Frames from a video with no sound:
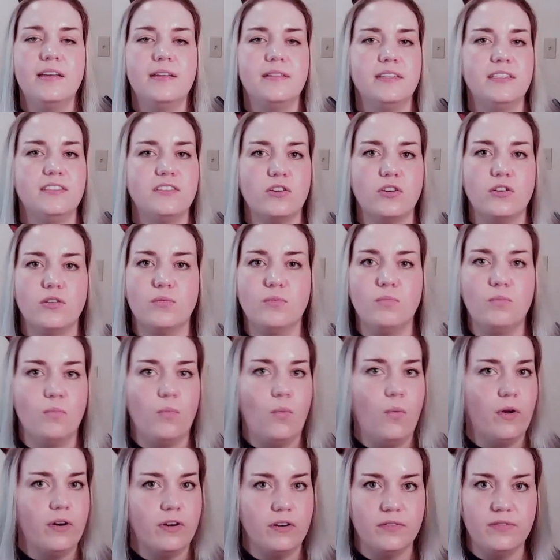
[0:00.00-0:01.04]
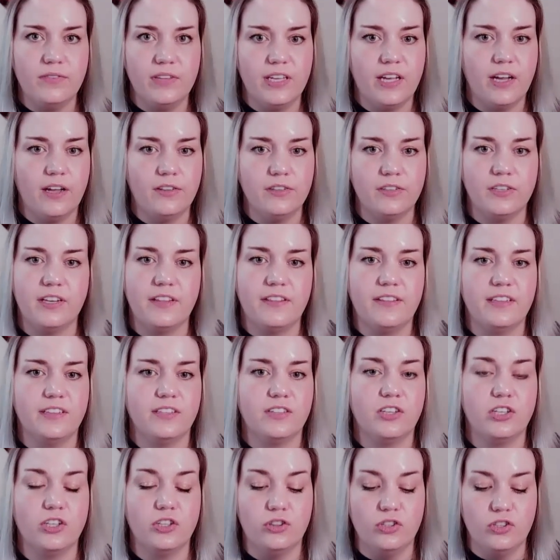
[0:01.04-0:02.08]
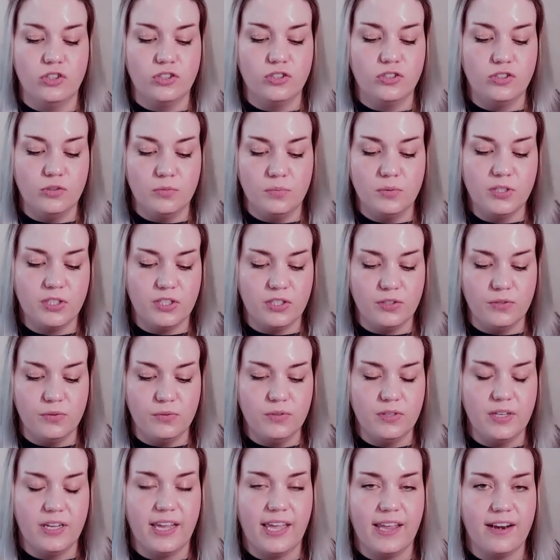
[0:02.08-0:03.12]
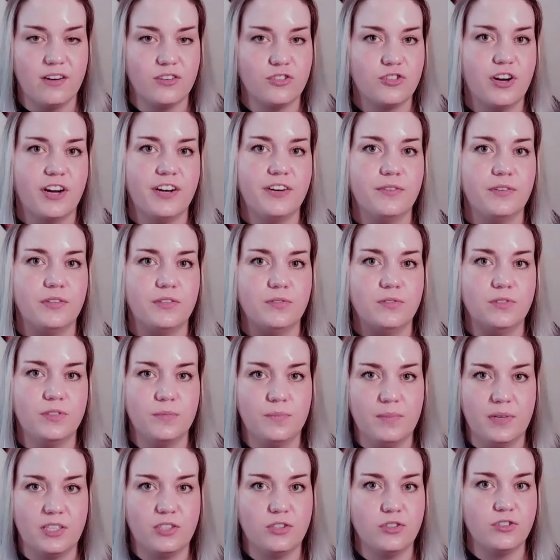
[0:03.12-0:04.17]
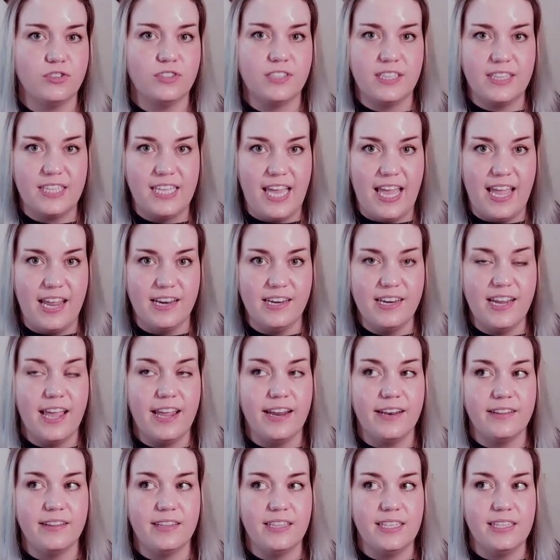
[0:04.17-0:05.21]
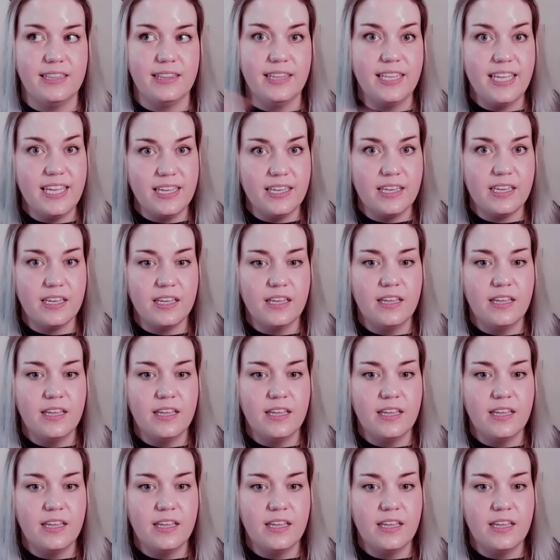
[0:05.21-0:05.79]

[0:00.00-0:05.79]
These are wonderfully colored. I think they're gonna look super cute. Again, I'll try to include some pictures at the end and the link.